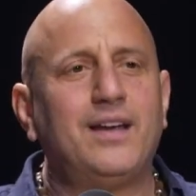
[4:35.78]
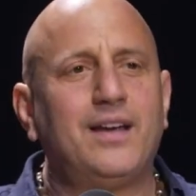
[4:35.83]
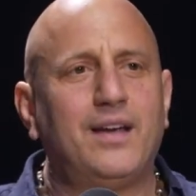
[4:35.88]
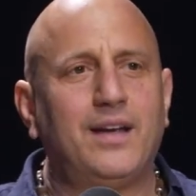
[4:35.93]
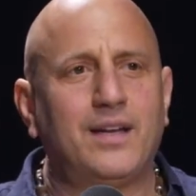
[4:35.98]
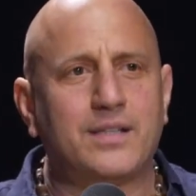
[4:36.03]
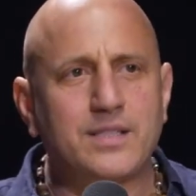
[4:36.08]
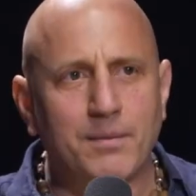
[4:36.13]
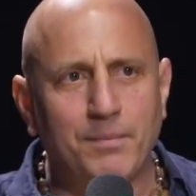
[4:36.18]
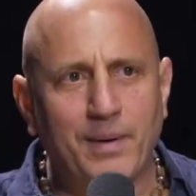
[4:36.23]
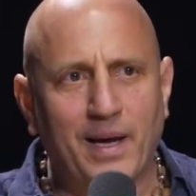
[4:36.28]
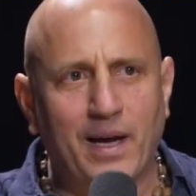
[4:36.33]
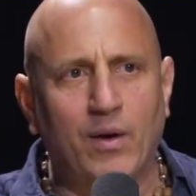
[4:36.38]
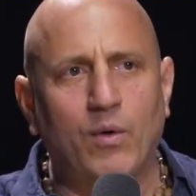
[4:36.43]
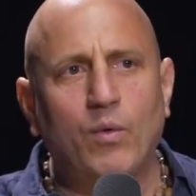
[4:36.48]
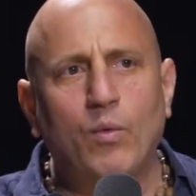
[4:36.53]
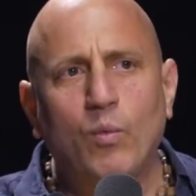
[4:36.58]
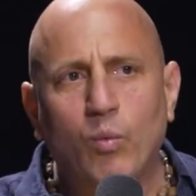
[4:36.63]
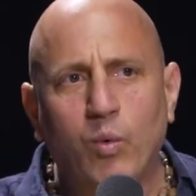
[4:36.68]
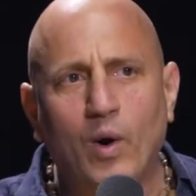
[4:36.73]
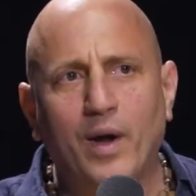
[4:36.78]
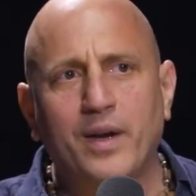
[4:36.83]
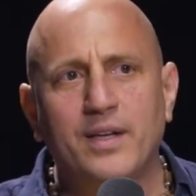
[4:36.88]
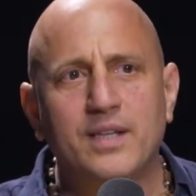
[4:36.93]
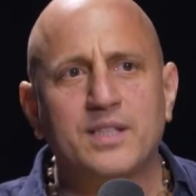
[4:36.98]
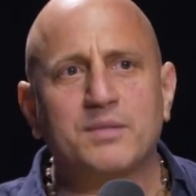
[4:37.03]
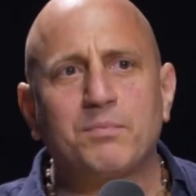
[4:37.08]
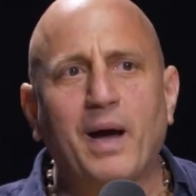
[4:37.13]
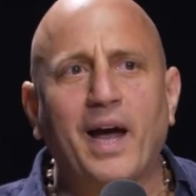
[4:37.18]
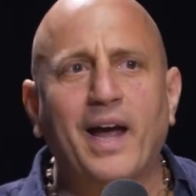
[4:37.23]
it's about, what
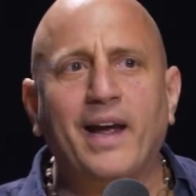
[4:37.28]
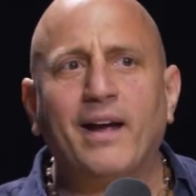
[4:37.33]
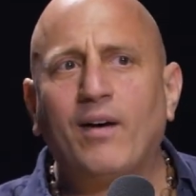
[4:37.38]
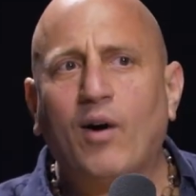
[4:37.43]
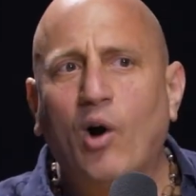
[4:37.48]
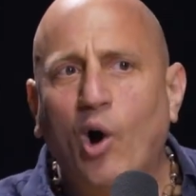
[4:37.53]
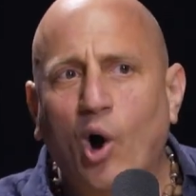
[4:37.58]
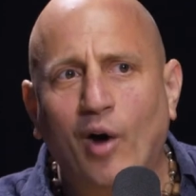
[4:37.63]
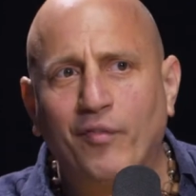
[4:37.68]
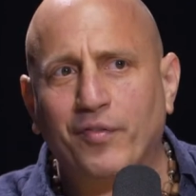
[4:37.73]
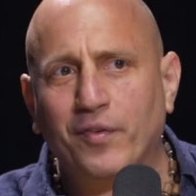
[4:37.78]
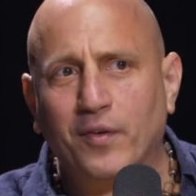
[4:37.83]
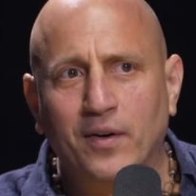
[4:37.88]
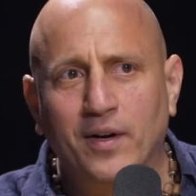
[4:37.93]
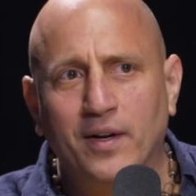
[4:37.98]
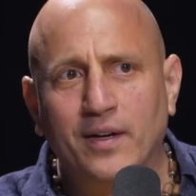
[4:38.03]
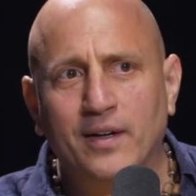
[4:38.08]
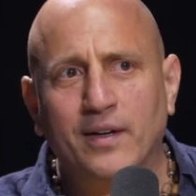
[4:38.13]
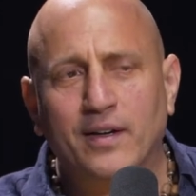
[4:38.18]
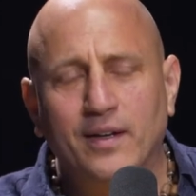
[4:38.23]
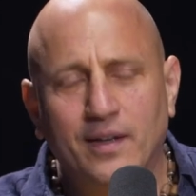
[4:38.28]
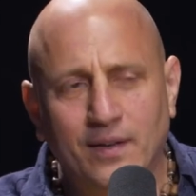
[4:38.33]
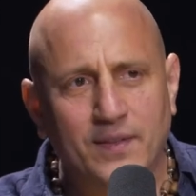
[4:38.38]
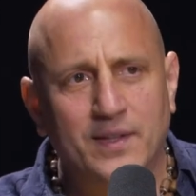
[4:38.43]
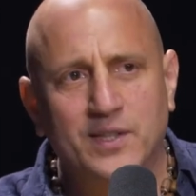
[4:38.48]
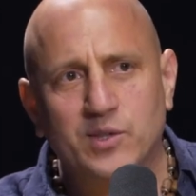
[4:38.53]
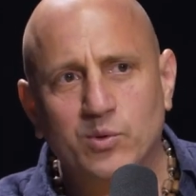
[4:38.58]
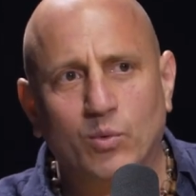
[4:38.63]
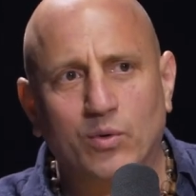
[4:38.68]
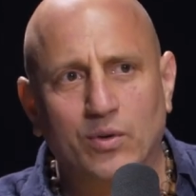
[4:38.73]
is my offering in
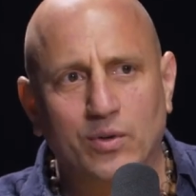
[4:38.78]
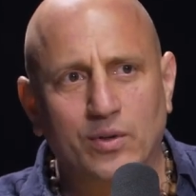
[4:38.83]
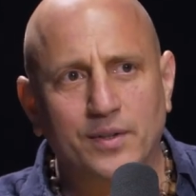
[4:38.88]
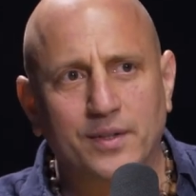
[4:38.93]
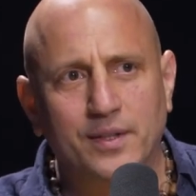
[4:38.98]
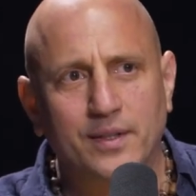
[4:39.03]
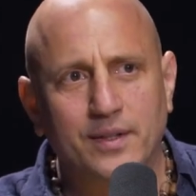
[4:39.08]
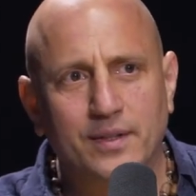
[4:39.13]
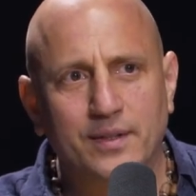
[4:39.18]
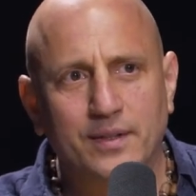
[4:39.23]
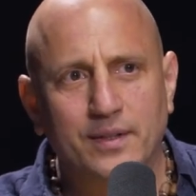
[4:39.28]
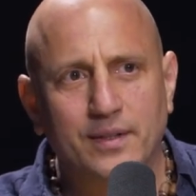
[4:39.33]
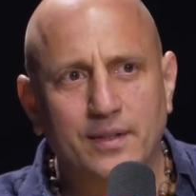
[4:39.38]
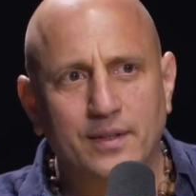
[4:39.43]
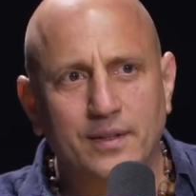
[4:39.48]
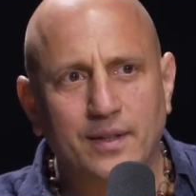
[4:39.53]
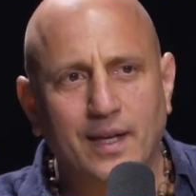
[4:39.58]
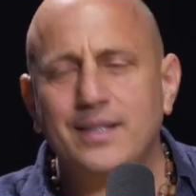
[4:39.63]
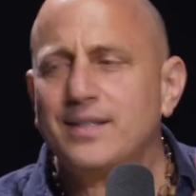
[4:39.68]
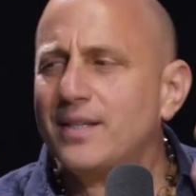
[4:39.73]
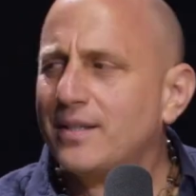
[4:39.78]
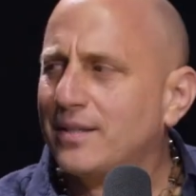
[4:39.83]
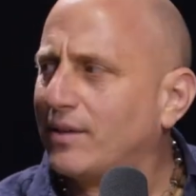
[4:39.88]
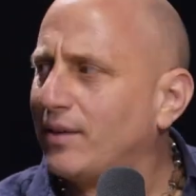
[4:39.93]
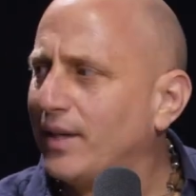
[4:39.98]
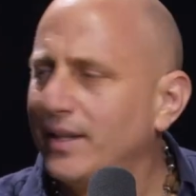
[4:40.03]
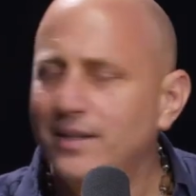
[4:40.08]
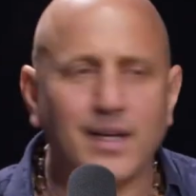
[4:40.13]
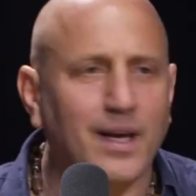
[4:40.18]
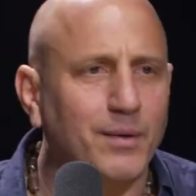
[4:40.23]
this world? I had such a
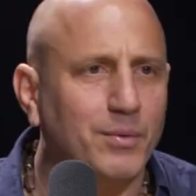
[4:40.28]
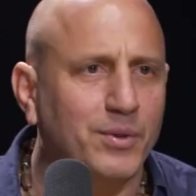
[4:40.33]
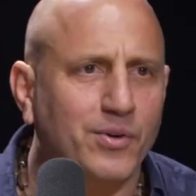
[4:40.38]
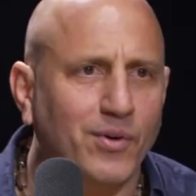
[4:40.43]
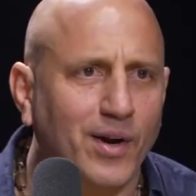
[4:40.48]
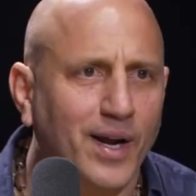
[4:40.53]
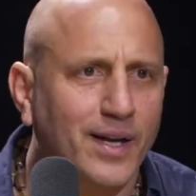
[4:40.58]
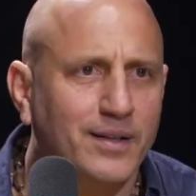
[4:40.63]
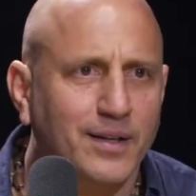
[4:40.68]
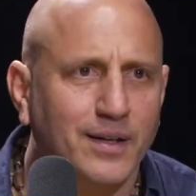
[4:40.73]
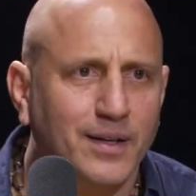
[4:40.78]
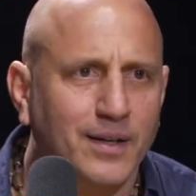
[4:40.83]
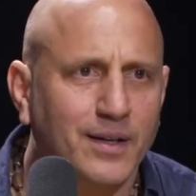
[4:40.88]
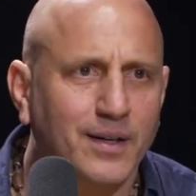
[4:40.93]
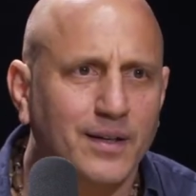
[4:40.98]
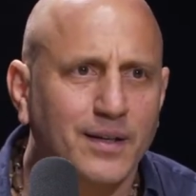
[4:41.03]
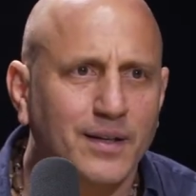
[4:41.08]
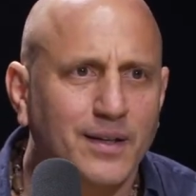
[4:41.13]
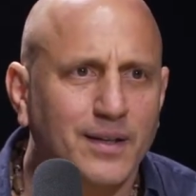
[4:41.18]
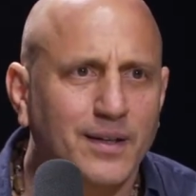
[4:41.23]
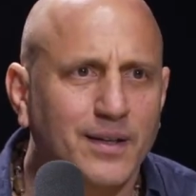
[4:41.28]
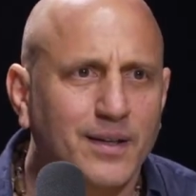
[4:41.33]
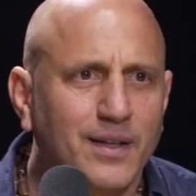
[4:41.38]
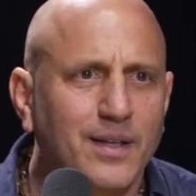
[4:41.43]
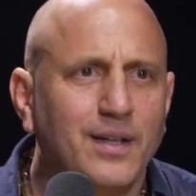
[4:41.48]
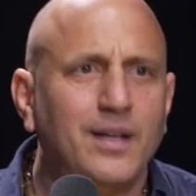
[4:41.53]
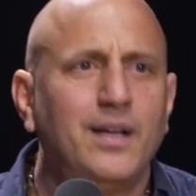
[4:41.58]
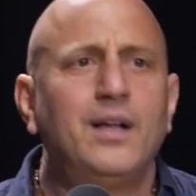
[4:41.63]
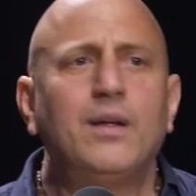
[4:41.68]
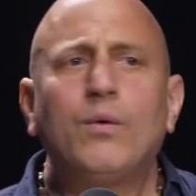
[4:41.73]
great day with Greg today.
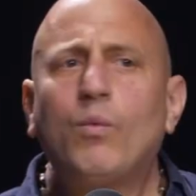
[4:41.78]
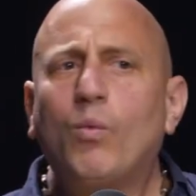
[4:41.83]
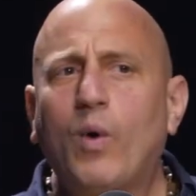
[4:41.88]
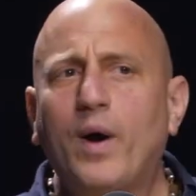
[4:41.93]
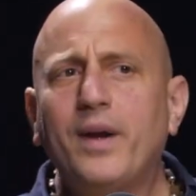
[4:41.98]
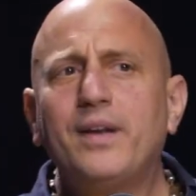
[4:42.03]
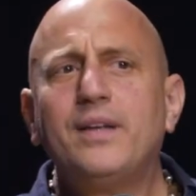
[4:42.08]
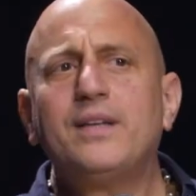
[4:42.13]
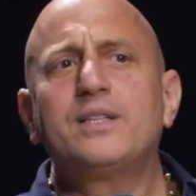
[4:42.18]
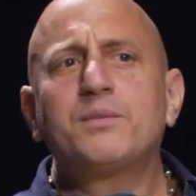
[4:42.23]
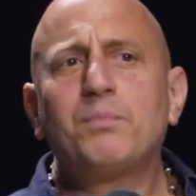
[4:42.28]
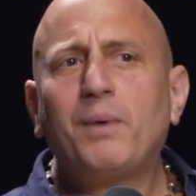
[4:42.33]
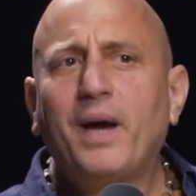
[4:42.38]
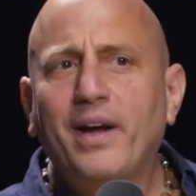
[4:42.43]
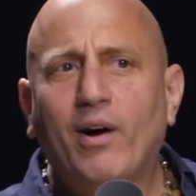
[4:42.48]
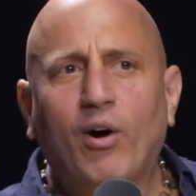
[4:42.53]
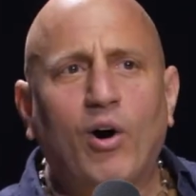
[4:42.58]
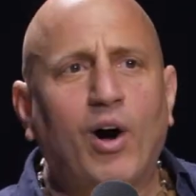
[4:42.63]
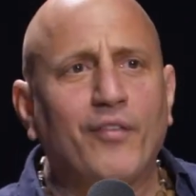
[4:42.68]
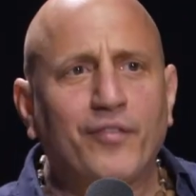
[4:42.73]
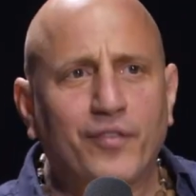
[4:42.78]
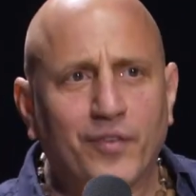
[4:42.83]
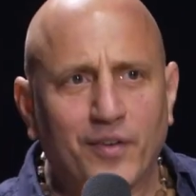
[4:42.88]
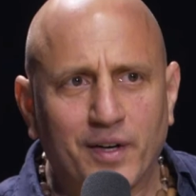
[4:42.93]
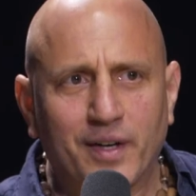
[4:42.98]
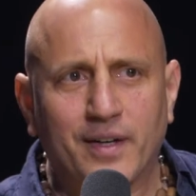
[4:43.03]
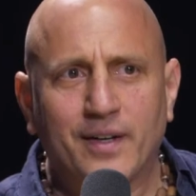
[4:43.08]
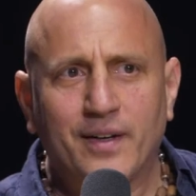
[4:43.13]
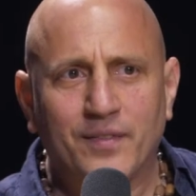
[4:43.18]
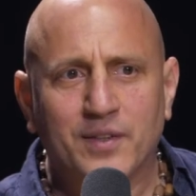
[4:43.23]
What is my
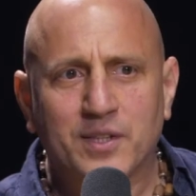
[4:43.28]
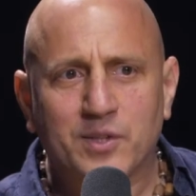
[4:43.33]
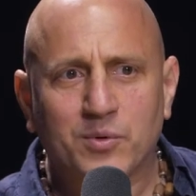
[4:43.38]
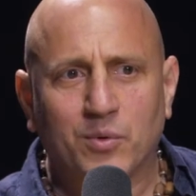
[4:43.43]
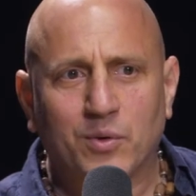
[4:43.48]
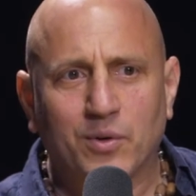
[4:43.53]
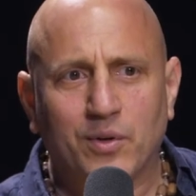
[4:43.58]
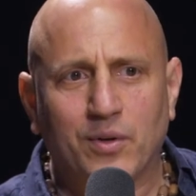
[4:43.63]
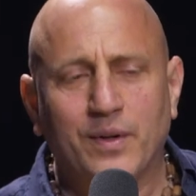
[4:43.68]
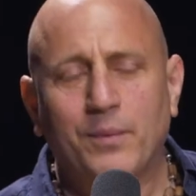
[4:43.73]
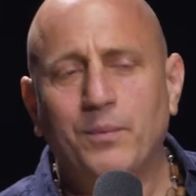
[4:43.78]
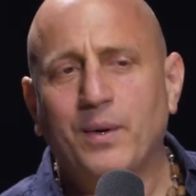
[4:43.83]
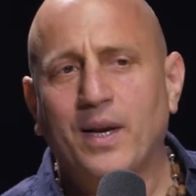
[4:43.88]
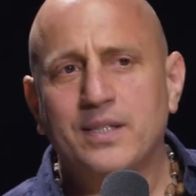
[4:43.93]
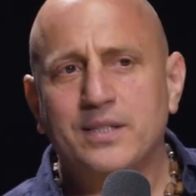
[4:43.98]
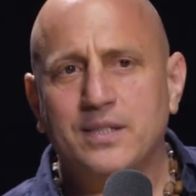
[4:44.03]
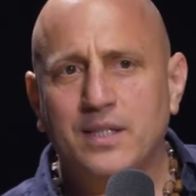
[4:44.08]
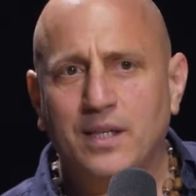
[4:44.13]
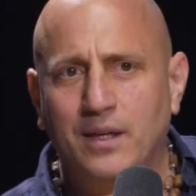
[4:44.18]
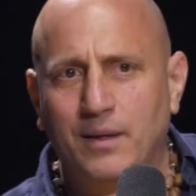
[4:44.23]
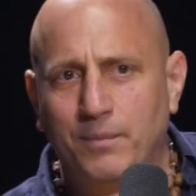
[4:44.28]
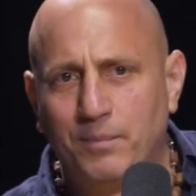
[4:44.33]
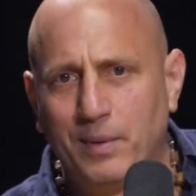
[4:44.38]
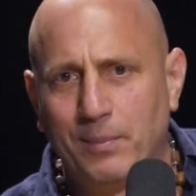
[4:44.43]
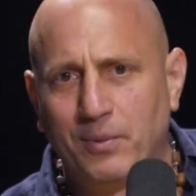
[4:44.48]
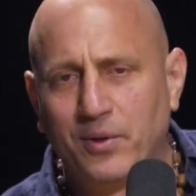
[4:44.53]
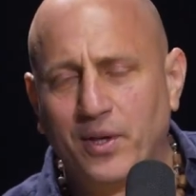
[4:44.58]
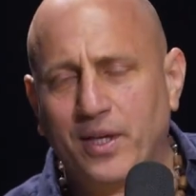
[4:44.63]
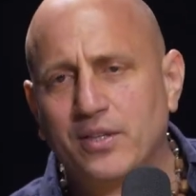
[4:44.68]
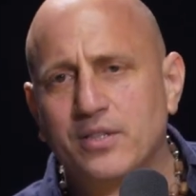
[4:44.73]
offering in this world? And when I see
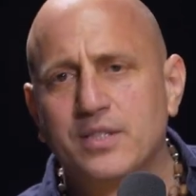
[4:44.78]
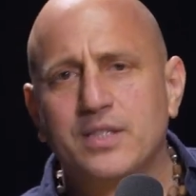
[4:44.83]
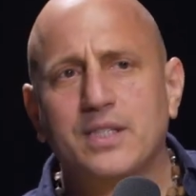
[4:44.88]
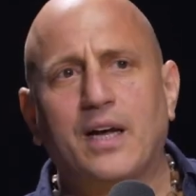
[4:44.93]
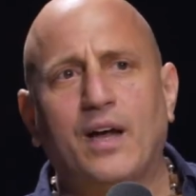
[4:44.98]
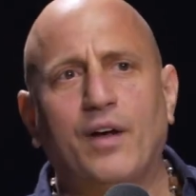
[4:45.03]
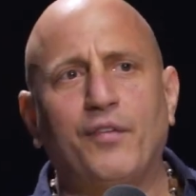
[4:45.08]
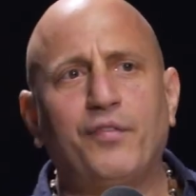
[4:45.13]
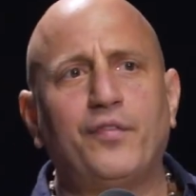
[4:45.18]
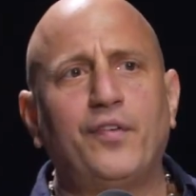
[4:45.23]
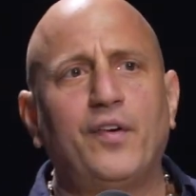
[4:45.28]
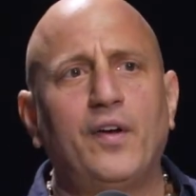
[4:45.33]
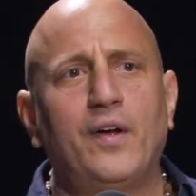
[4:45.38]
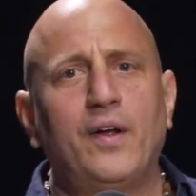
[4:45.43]
people like yourself,